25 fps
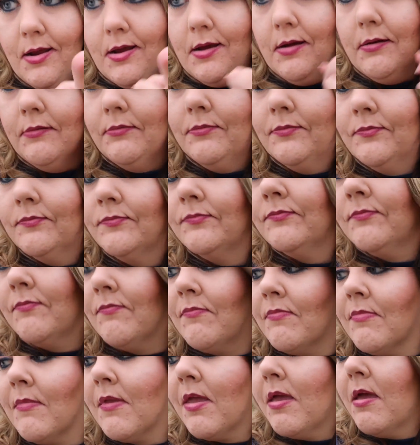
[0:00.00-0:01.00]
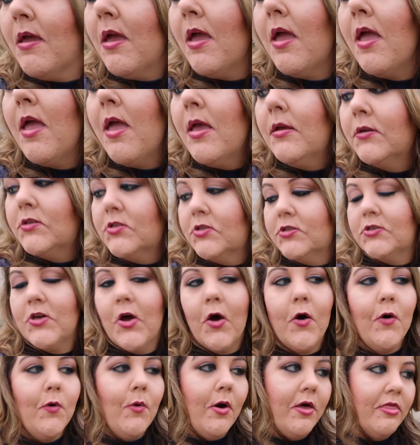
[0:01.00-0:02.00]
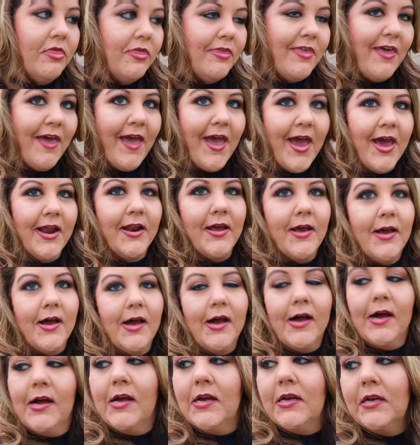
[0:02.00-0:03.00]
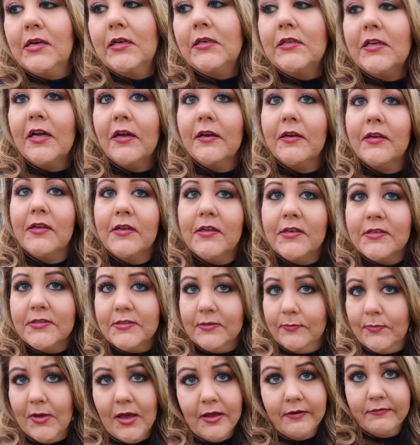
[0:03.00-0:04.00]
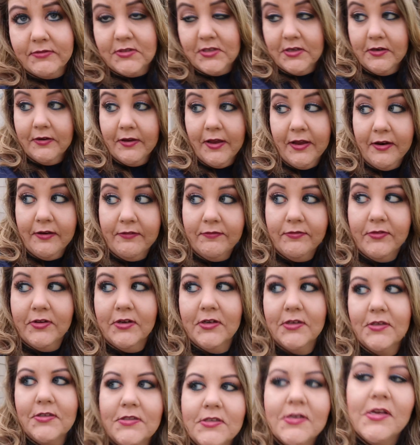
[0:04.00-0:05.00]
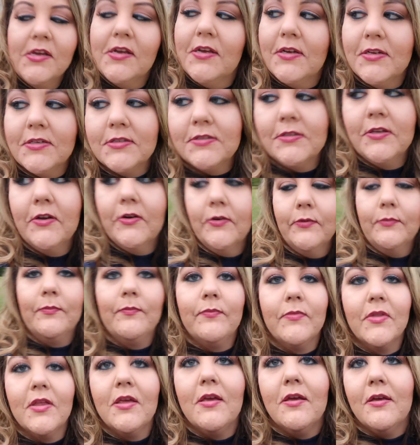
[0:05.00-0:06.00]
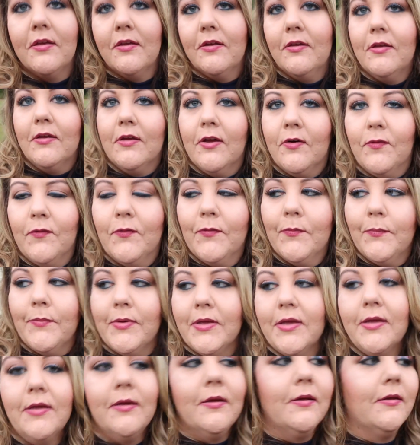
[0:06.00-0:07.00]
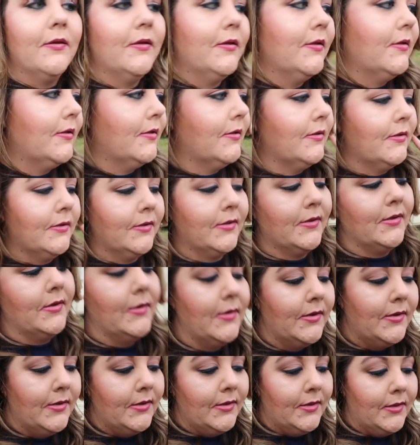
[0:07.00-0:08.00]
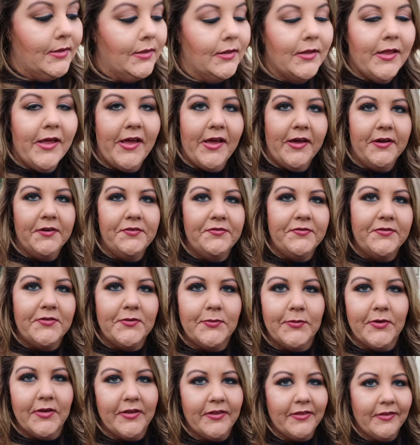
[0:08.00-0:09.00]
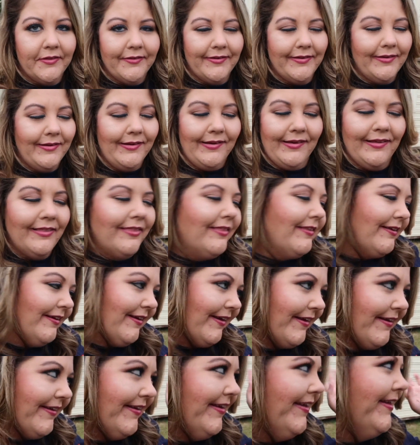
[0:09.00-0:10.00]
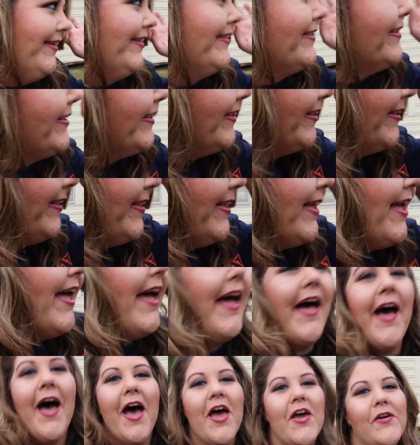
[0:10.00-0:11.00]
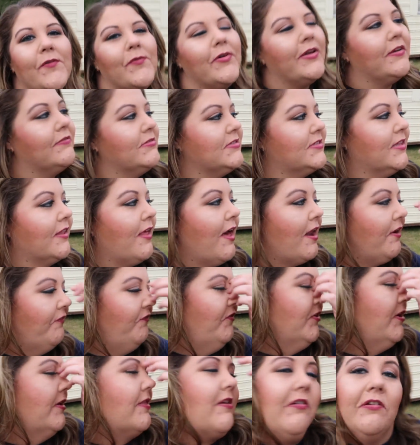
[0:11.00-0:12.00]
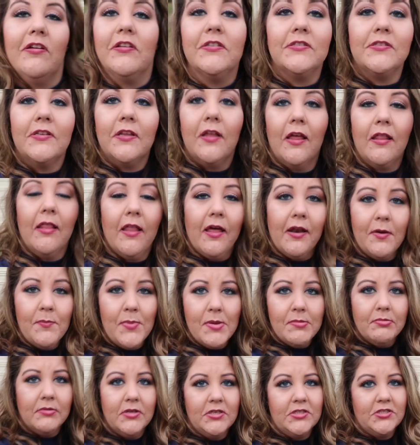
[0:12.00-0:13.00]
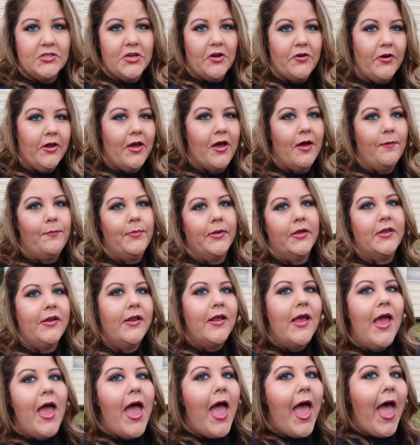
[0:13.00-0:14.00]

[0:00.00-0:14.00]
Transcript: now so that uh, y'all can get some kind of tailgating footage so y'all won't be left with nothing. It, it, was a lot of fun. There was a lot of people that showed up and